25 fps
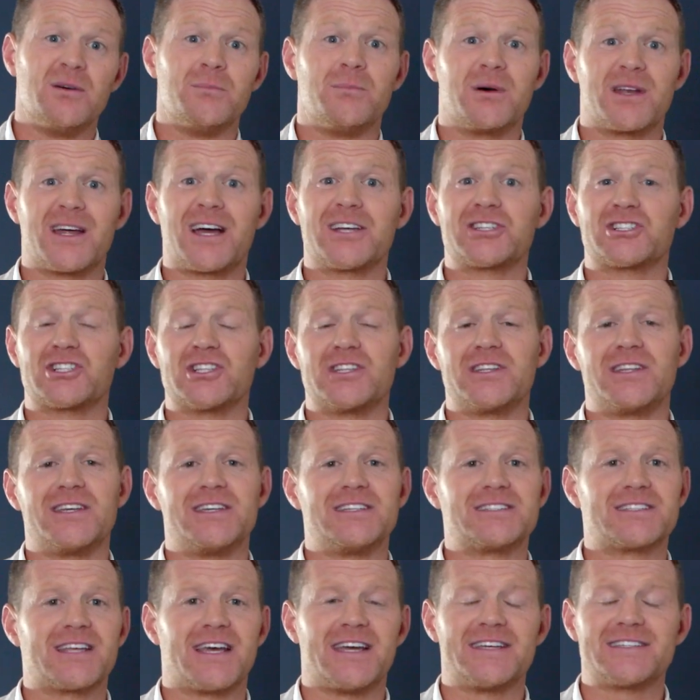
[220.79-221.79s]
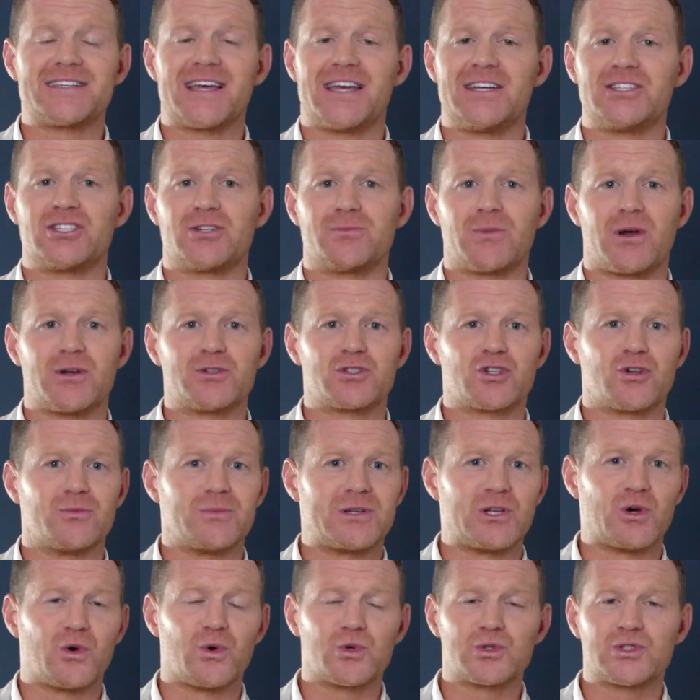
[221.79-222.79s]
But actually these days, HMOs
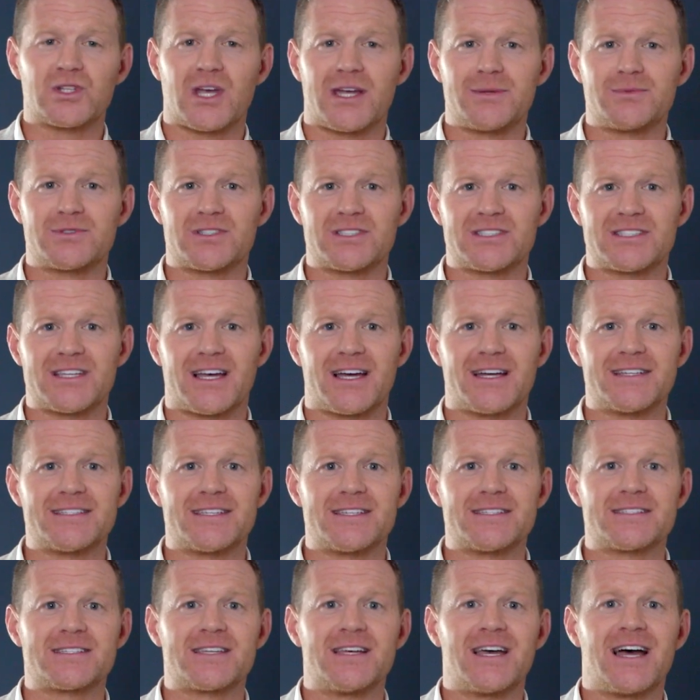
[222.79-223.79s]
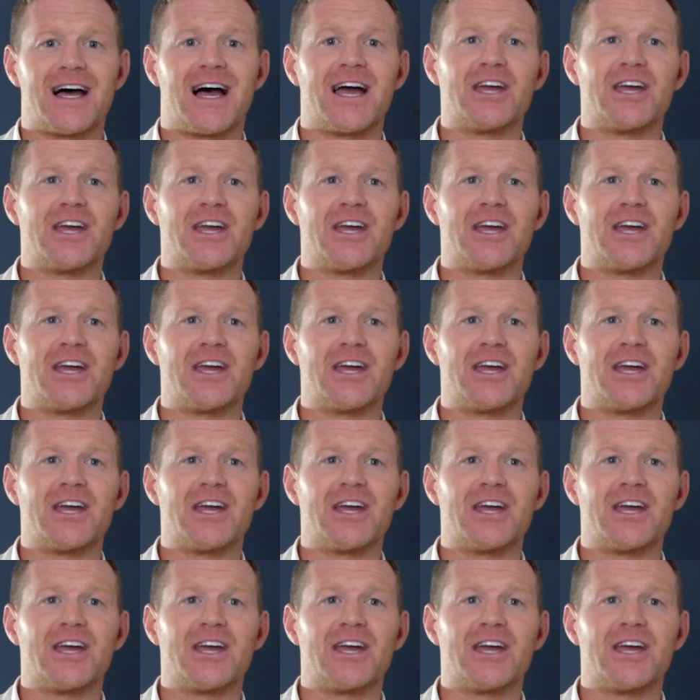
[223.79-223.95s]
come in all shapes and sizes.